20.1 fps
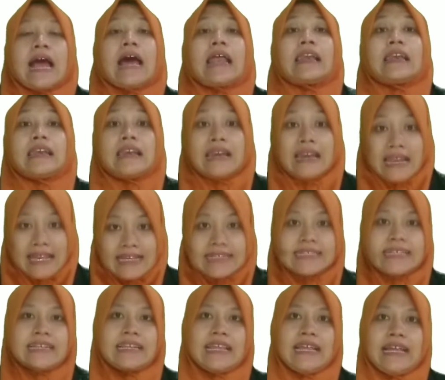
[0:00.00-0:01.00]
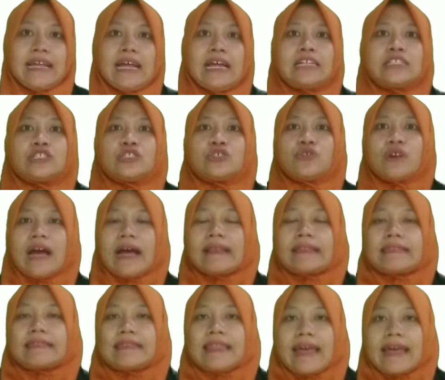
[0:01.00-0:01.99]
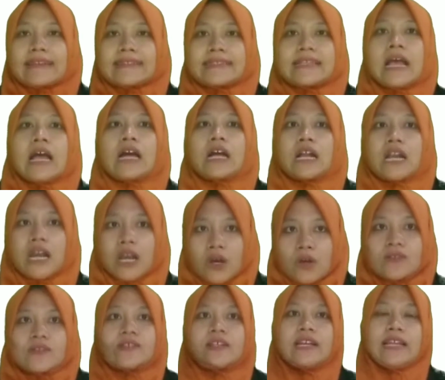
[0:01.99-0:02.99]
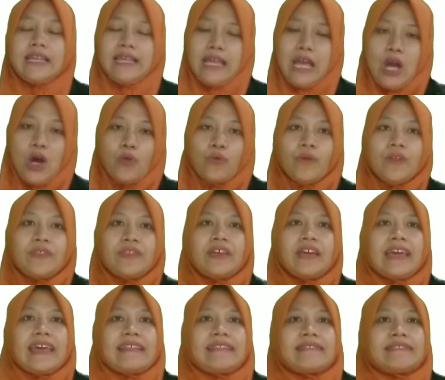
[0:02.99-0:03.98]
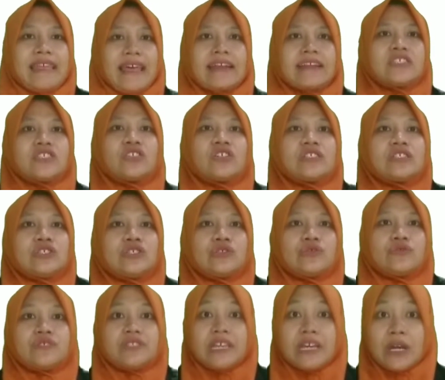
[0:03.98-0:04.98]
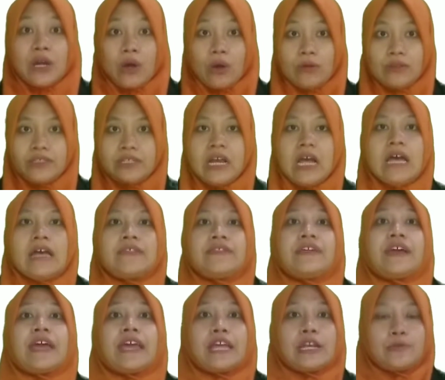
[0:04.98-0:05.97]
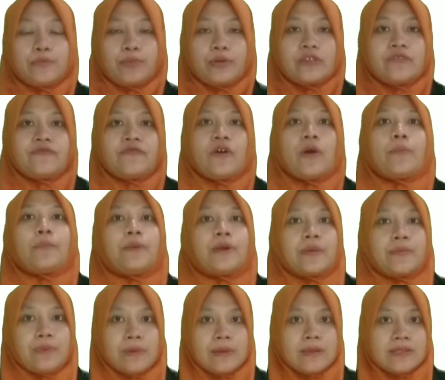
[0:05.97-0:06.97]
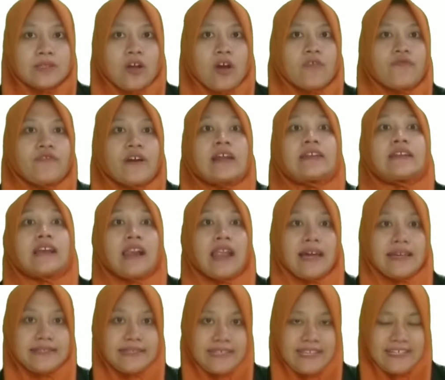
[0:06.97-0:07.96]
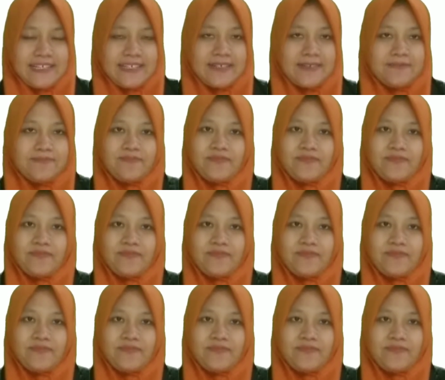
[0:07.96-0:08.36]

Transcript: listening to a text closely with the intention to decode the input for purpose of analysis.